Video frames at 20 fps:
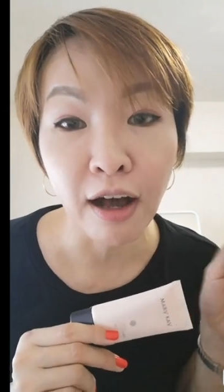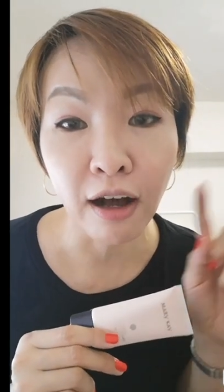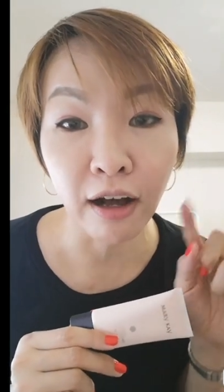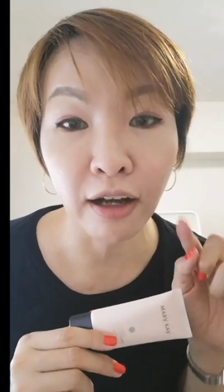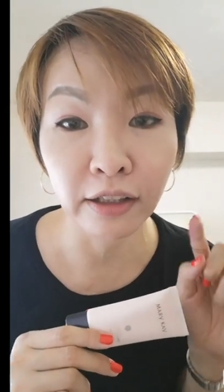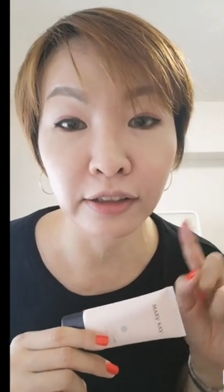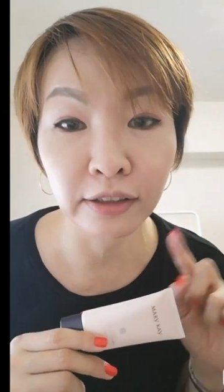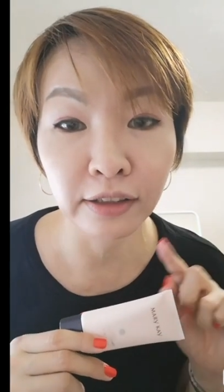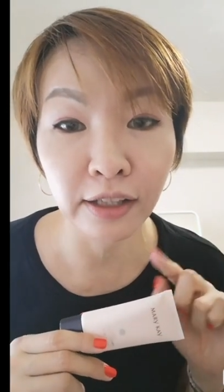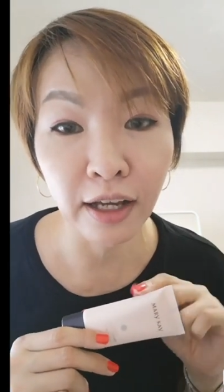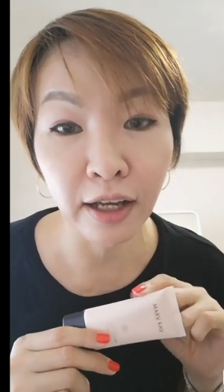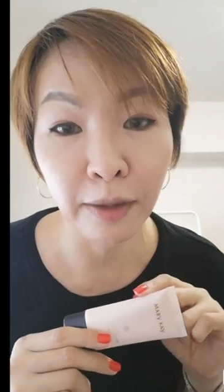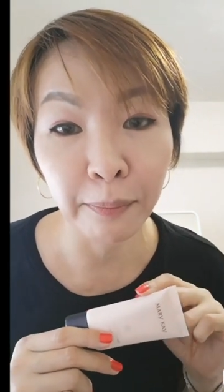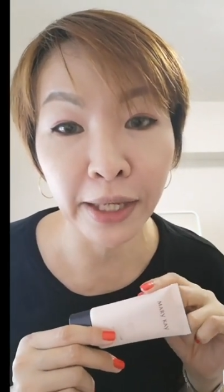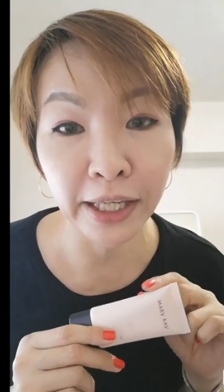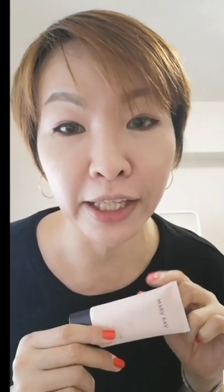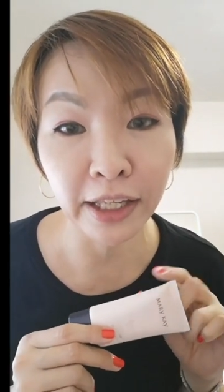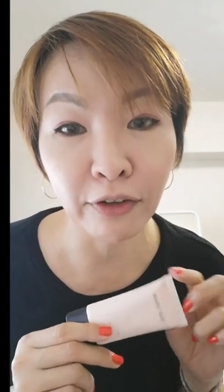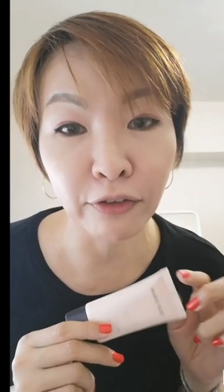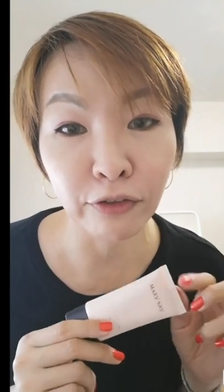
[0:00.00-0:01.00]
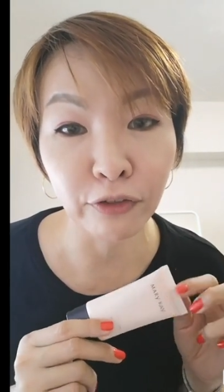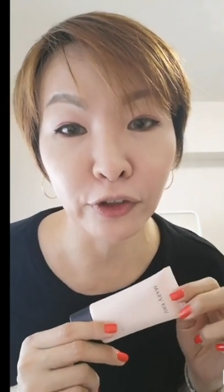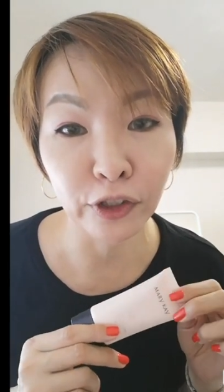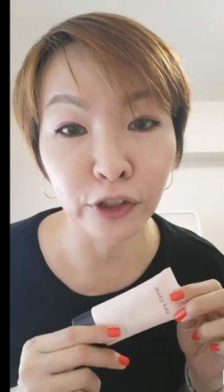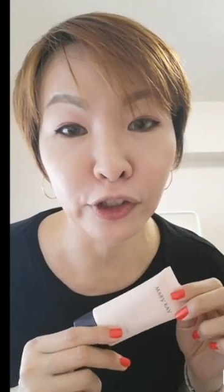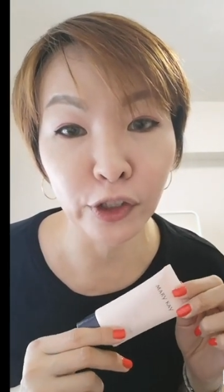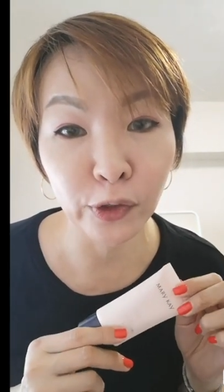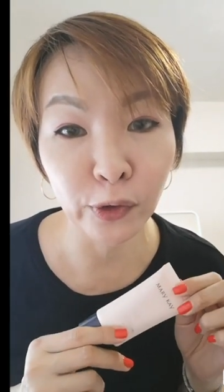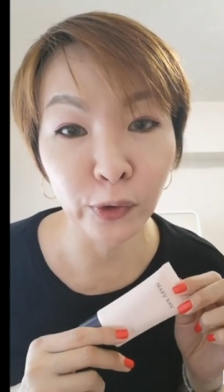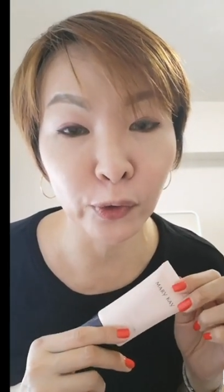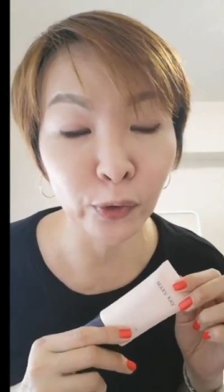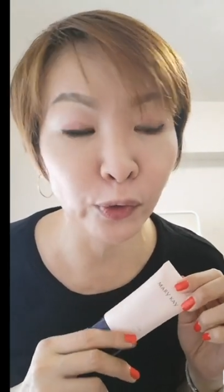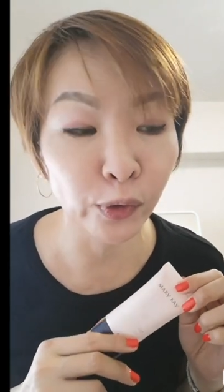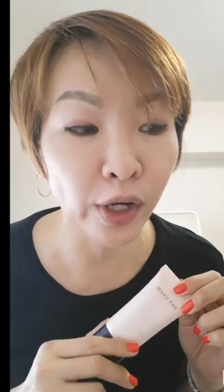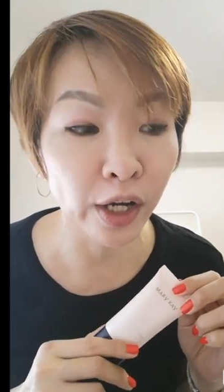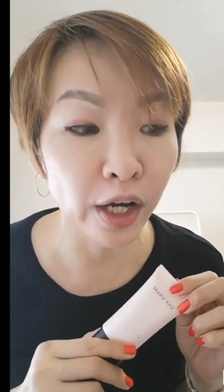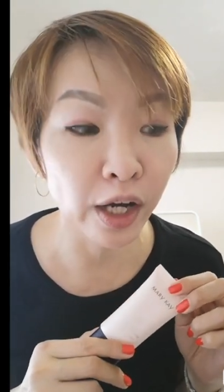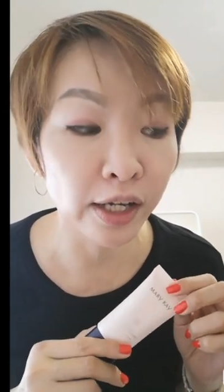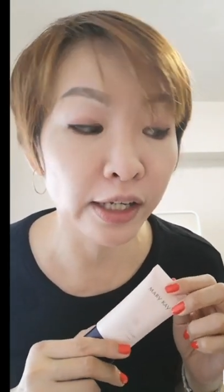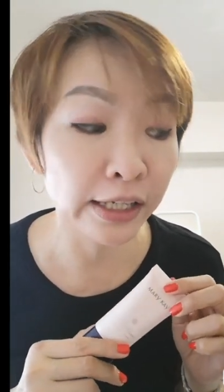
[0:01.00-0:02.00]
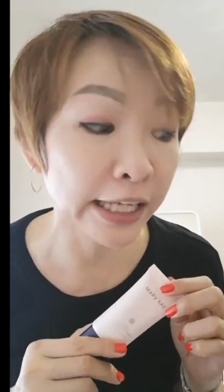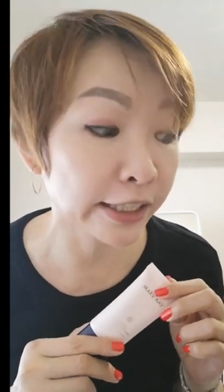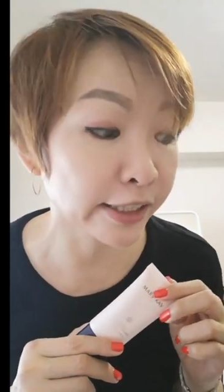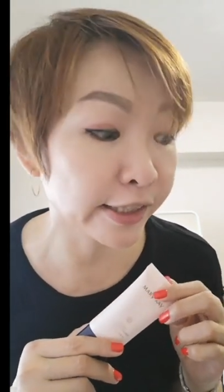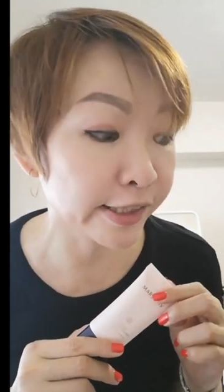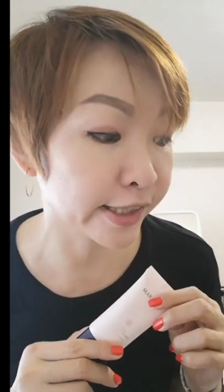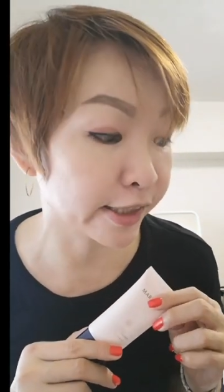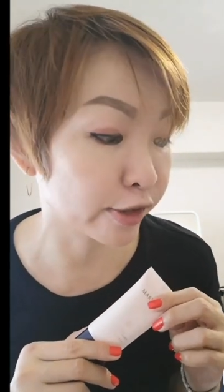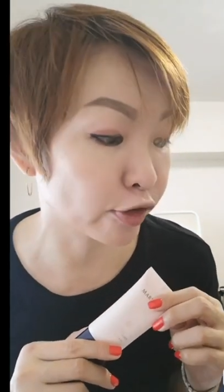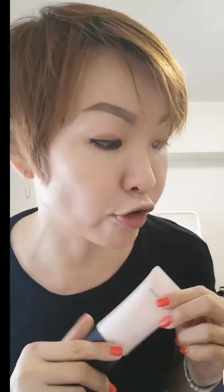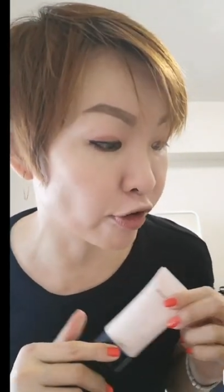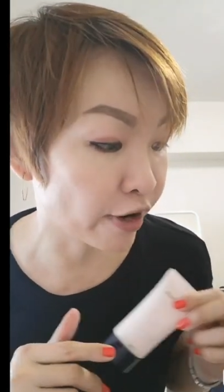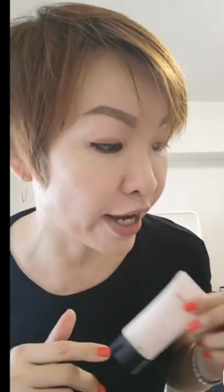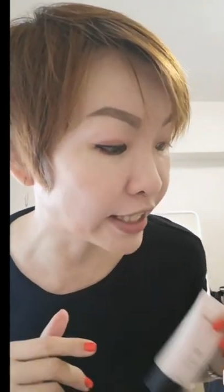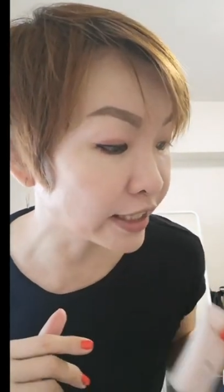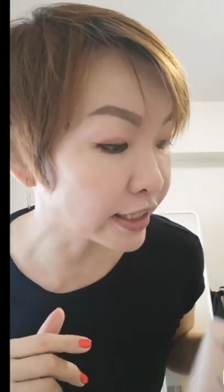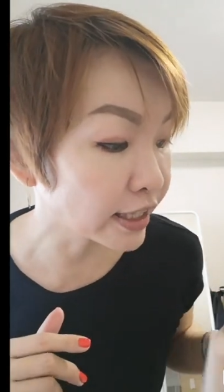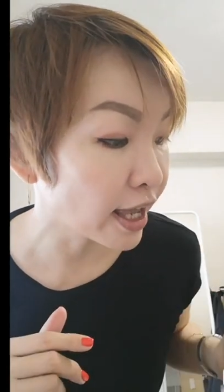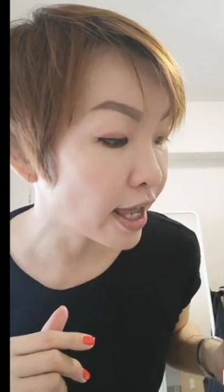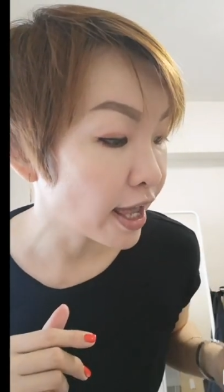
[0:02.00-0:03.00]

on makeup for new latest trend.